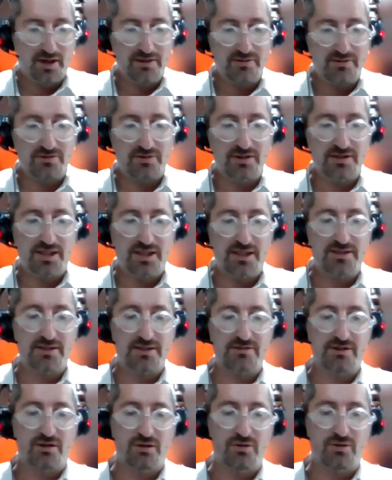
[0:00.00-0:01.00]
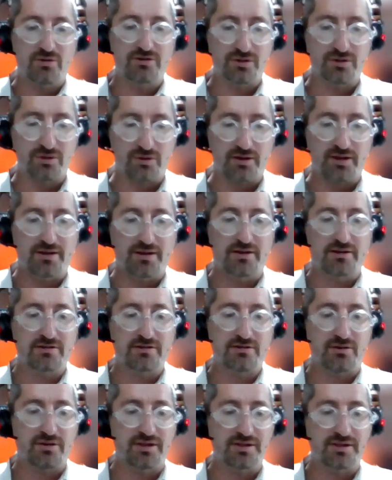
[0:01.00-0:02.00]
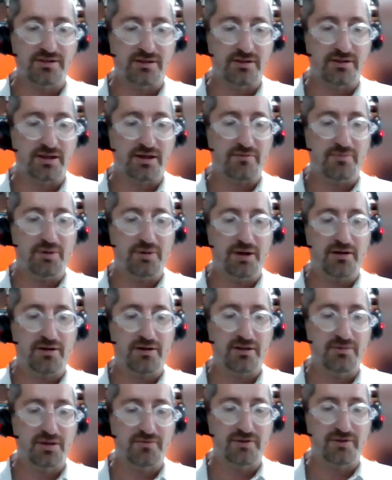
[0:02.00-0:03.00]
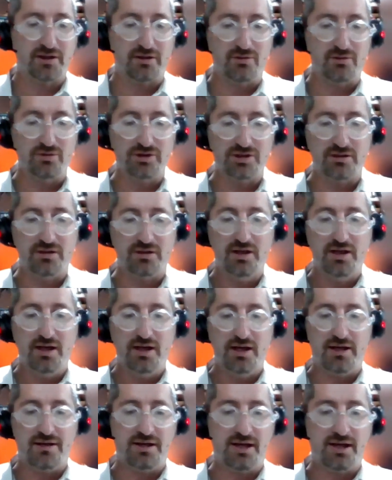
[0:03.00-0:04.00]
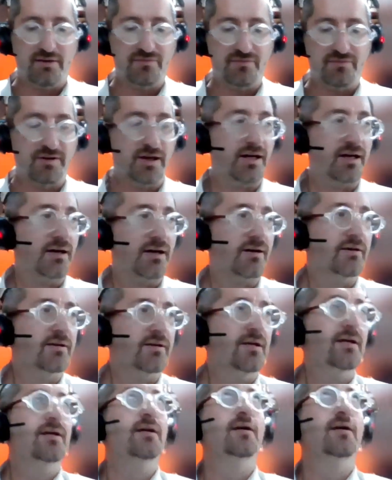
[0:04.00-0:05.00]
Right, so he says there's a whole story. The story is in per gimel of the Kiddushin and daf